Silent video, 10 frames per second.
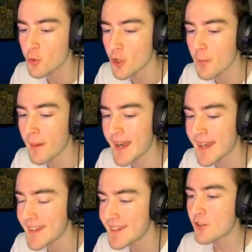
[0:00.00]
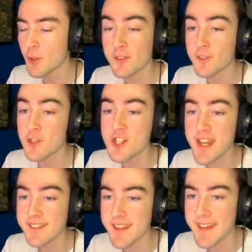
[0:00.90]
to go by. So as soon as
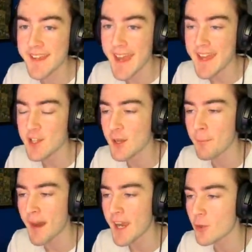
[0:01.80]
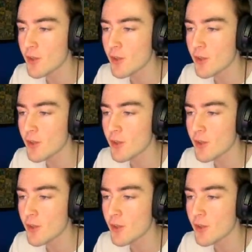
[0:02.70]
you get ten K, you can buy your